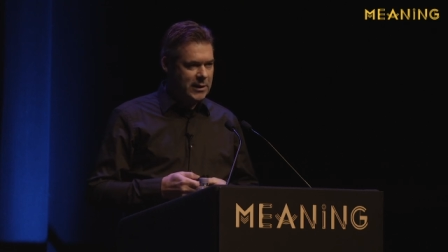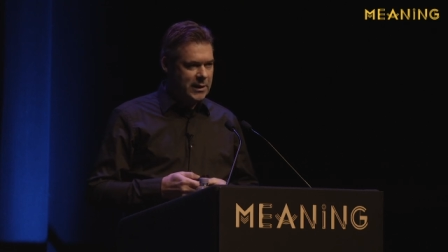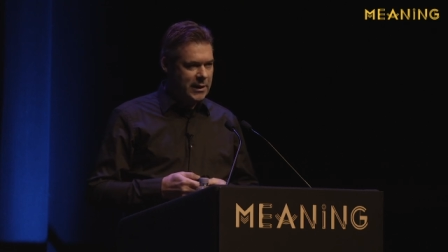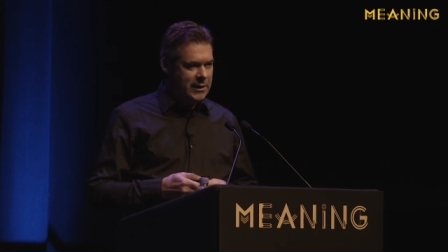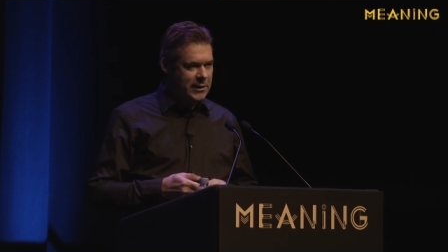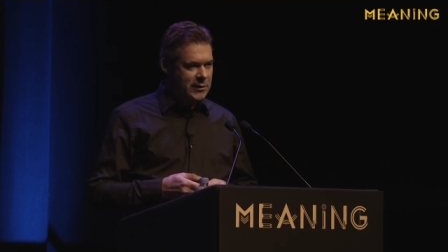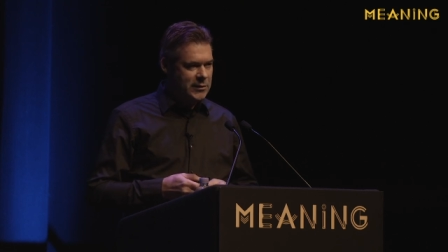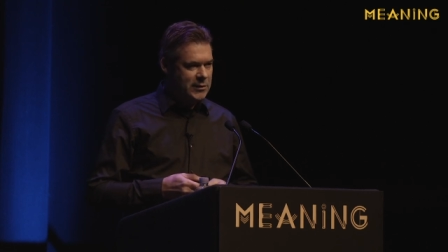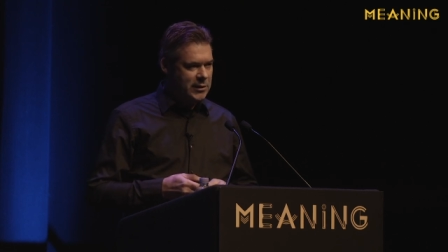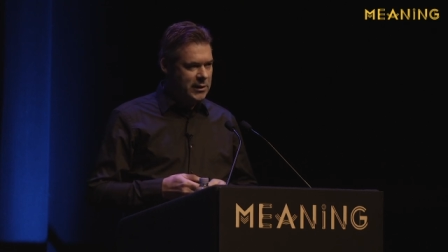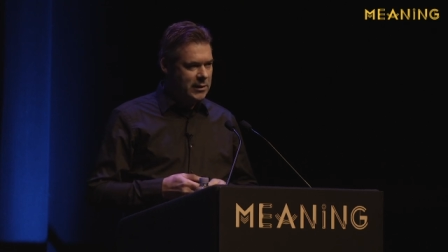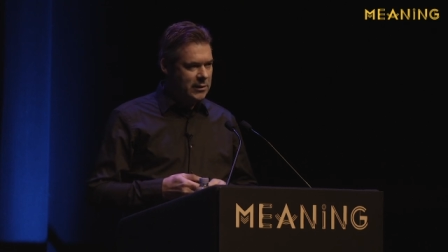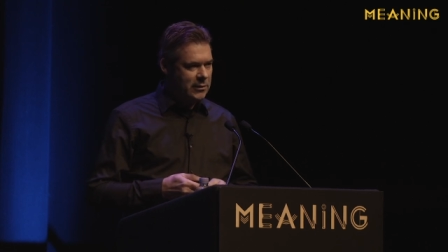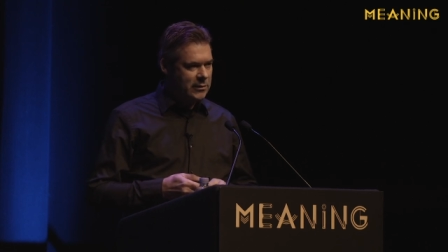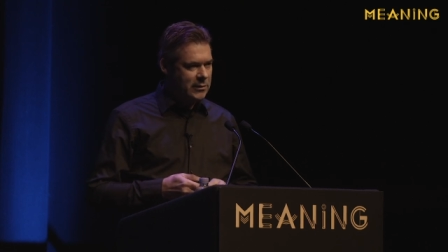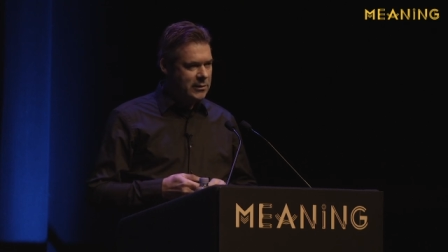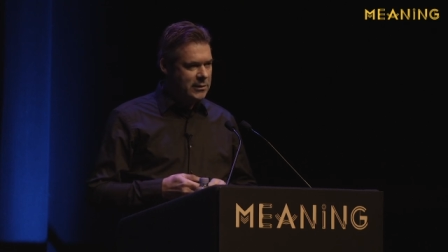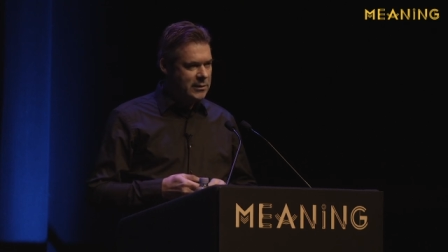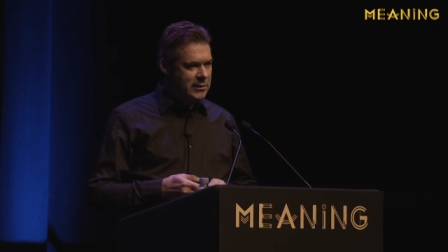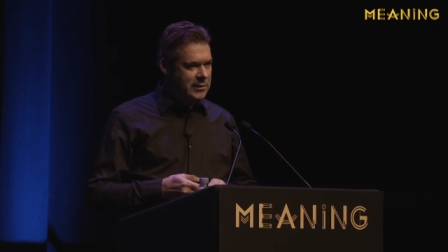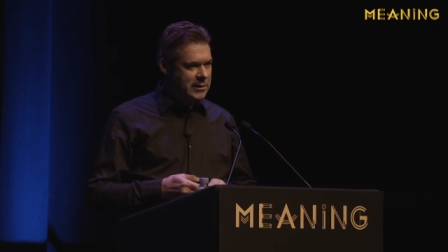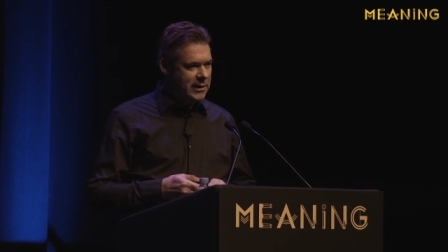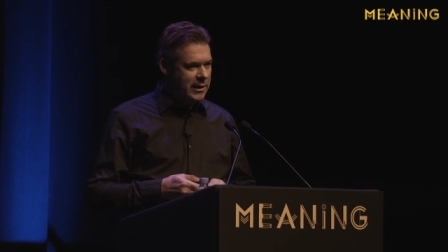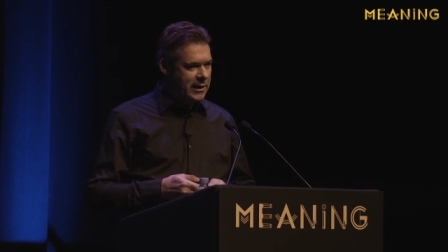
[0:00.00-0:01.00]
and the Teal
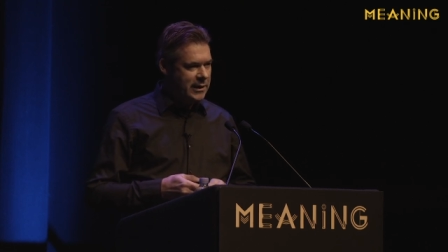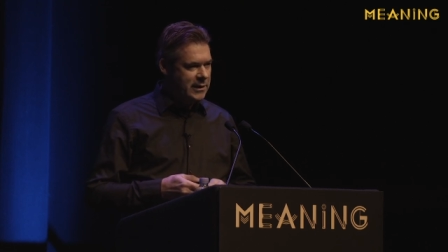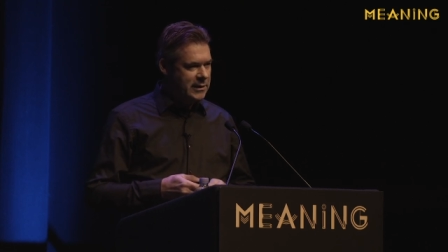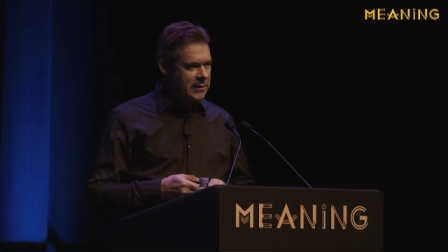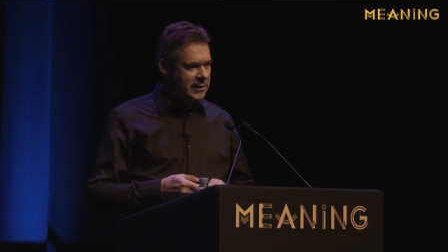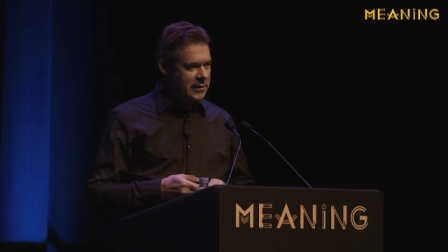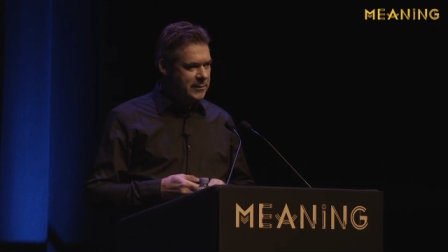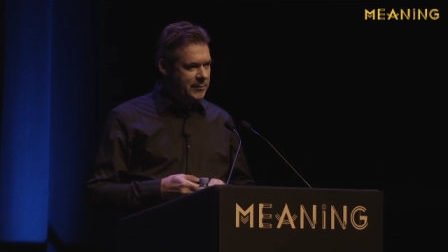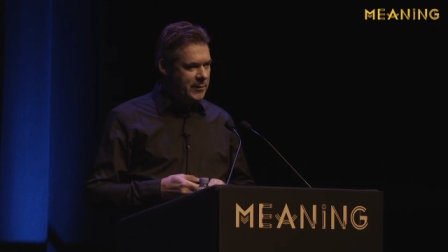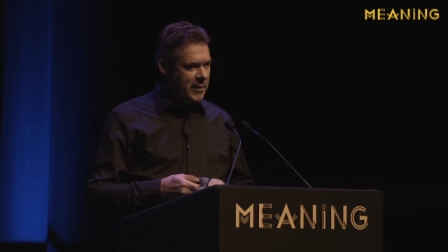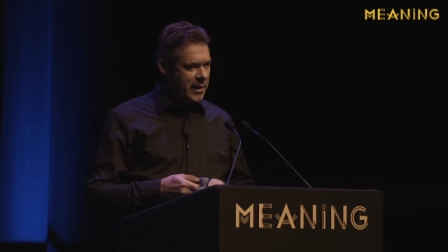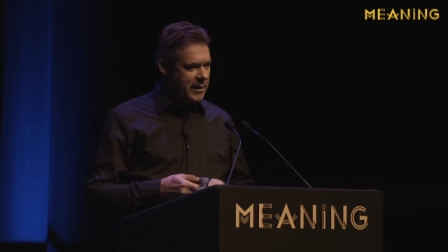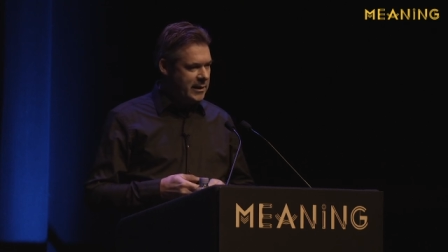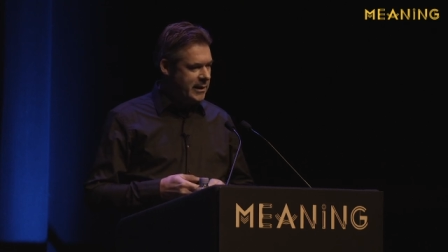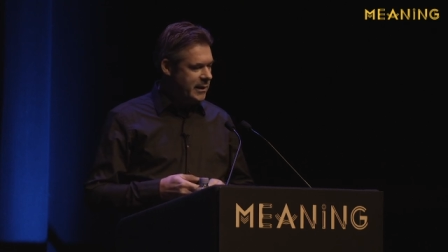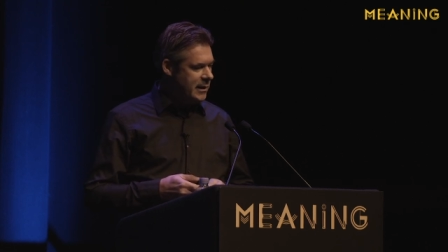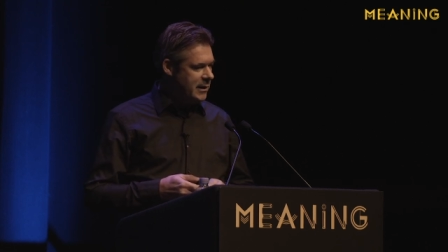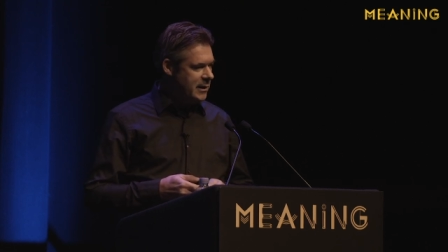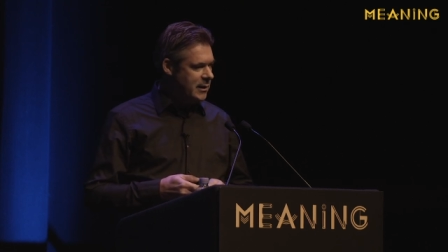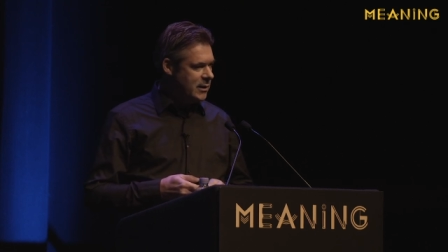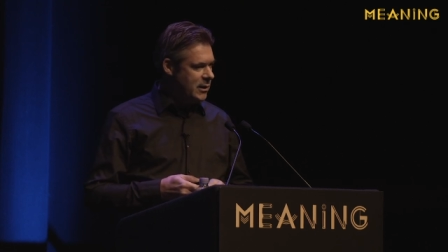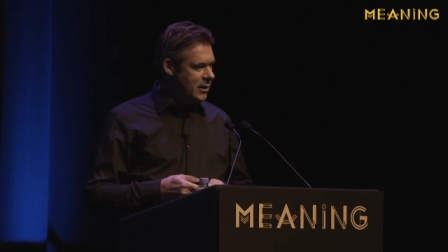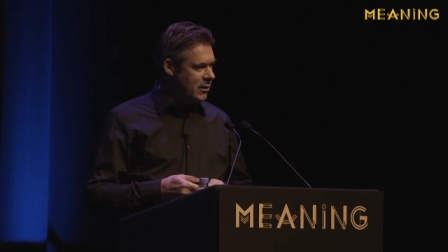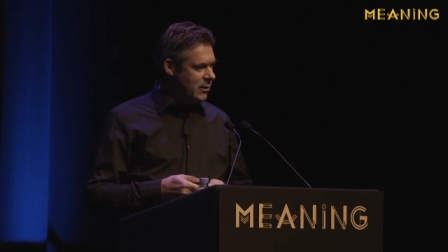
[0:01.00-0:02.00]
Organization. I
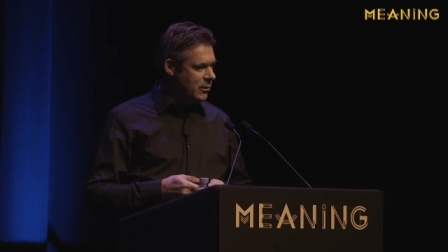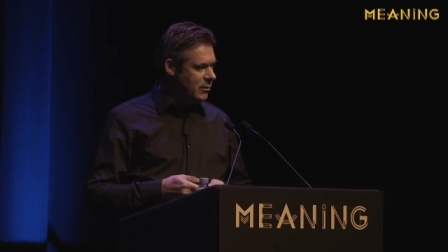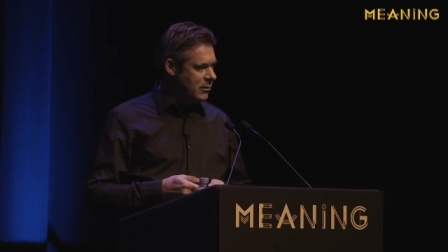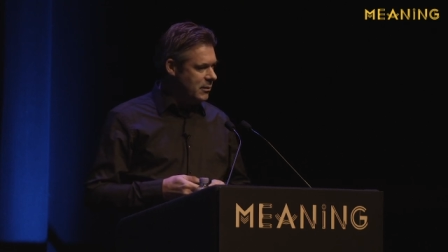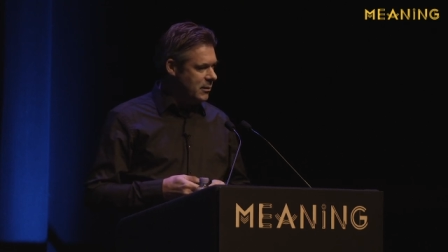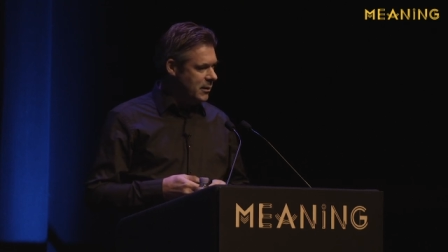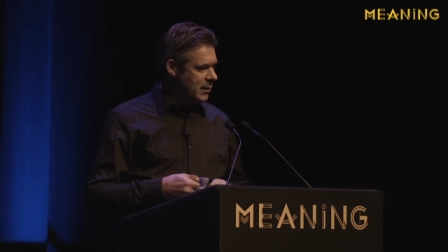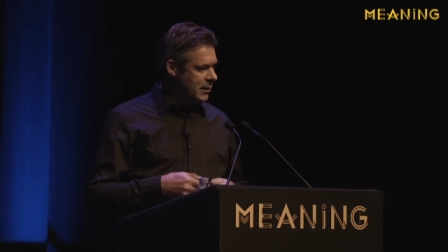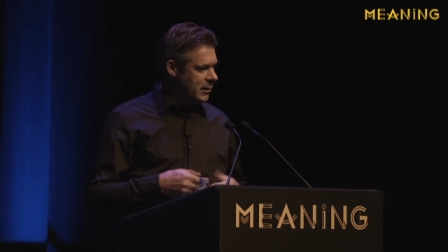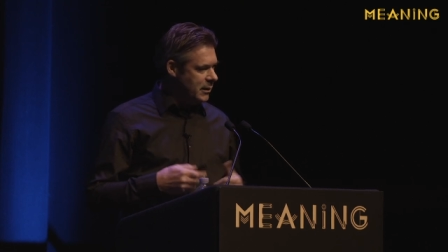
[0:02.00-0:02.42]
didn't know,